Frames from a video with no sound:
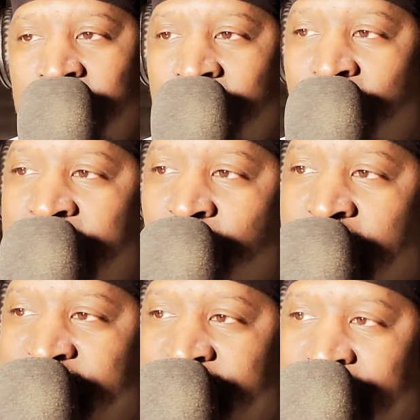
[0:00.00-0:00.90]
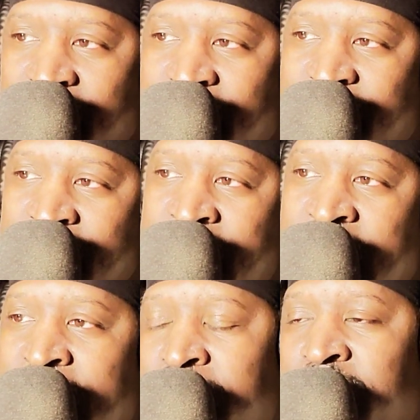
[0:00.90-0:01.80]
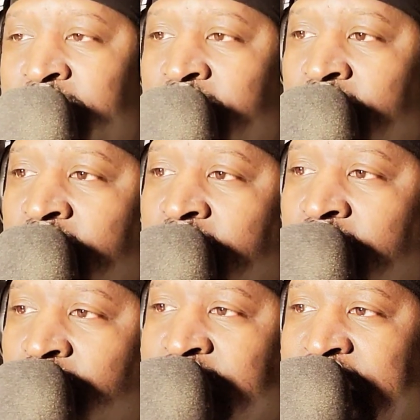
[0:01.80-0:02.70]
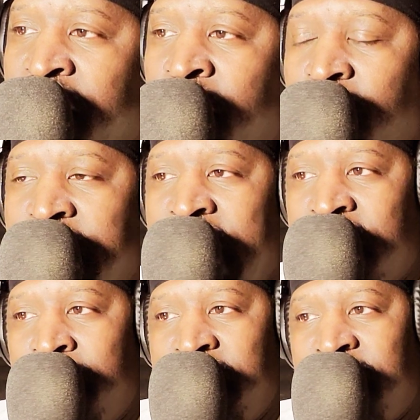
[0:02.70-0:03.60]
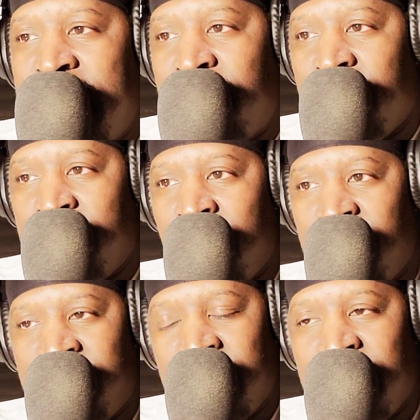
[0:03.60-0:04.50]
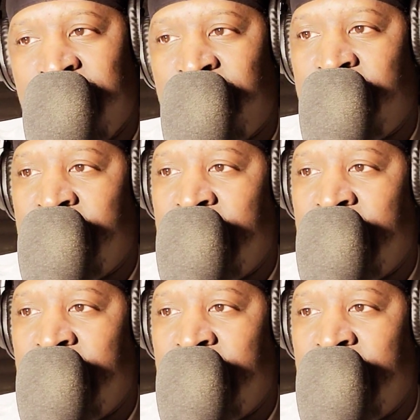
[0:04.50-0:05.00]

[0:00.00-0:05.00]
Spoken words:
Why do I say this? Again, we got new documentations on Surf.